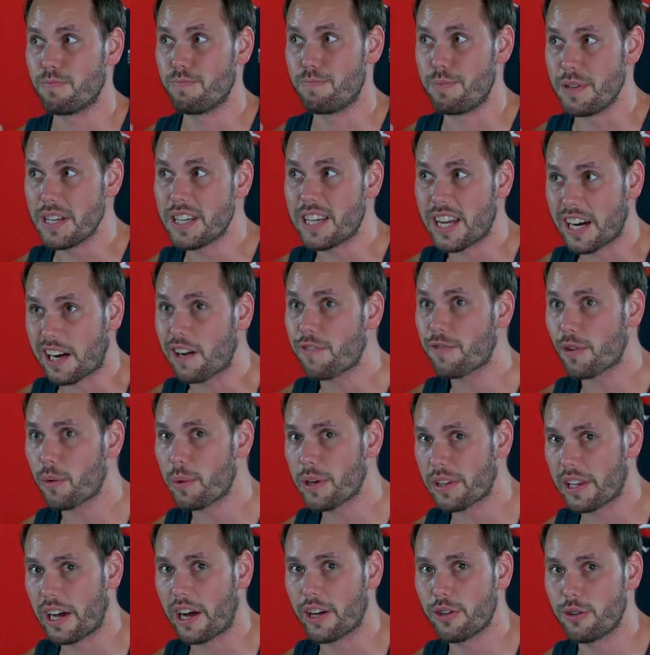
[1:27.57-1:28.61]
be careful
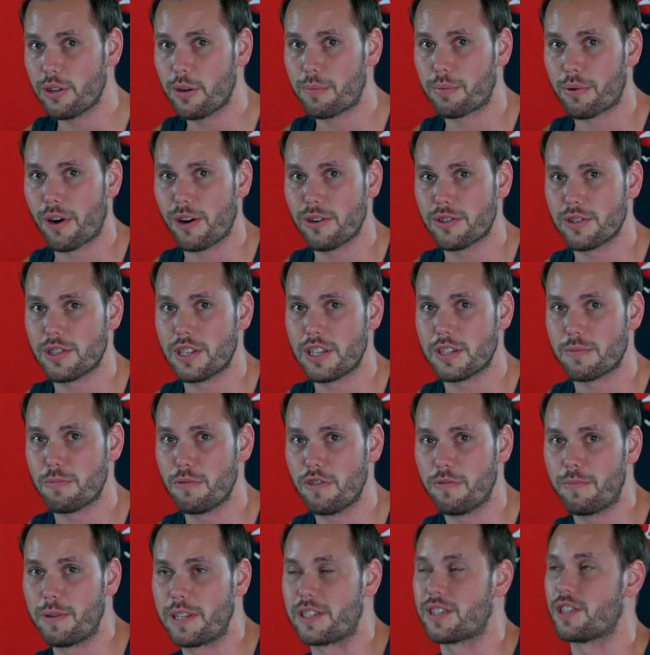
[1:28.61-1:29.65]
with how you approach these
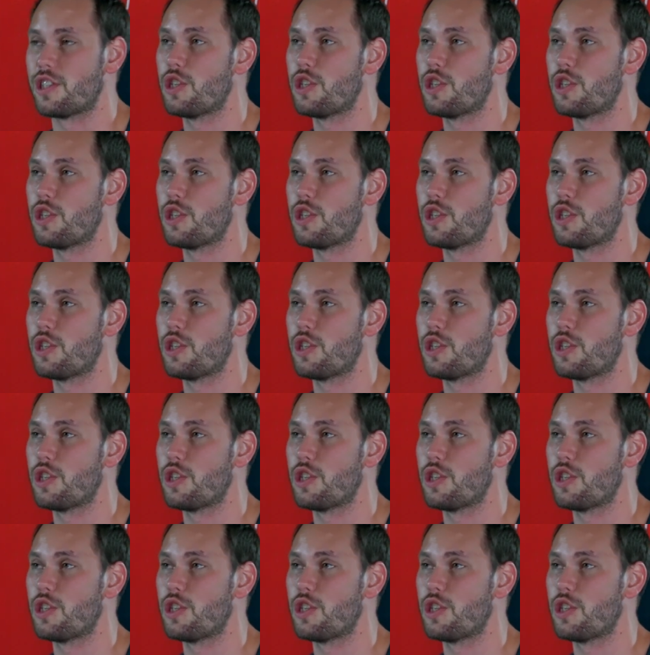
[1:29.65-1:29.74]
movements.